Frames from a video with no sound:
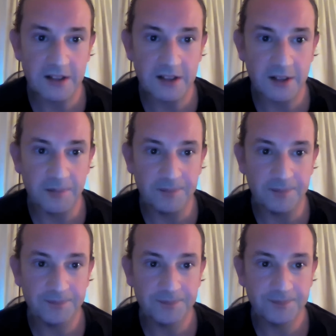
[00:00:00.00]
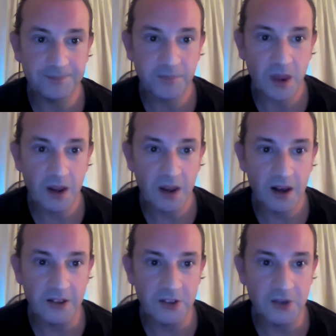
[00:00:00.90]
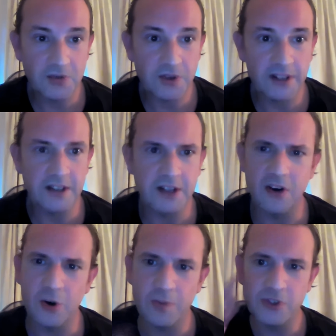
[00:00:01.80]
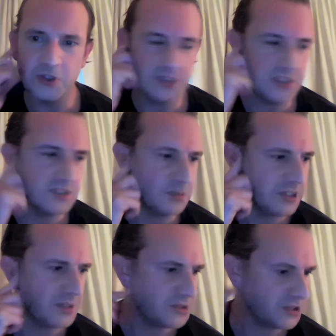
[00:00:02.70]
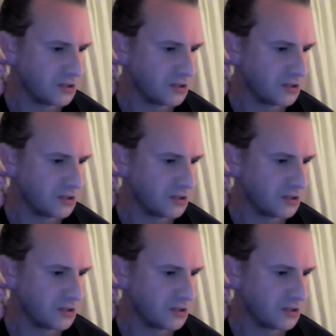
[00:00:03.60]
Um, I do find there are opportunities sometimes